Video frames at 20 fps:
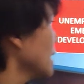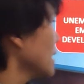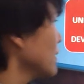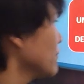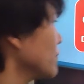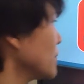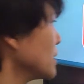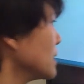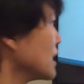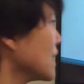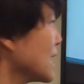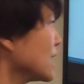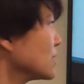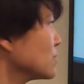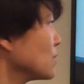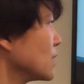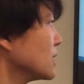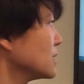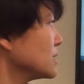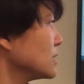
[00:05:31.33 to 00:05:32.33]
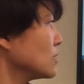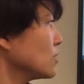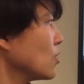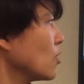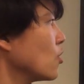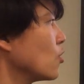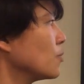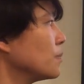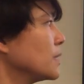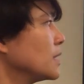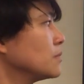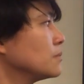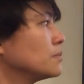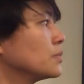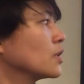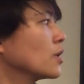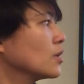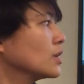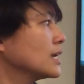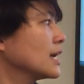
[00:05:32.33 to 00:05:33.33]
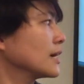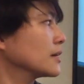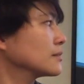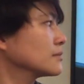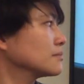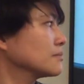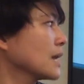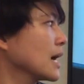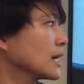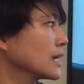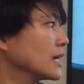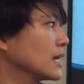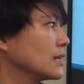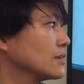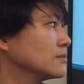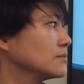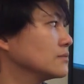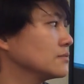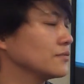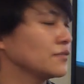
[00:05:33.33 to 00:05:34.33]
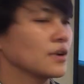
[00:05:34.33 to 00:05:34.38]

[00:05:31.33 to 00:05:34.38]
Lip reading: And for the last one is open product market,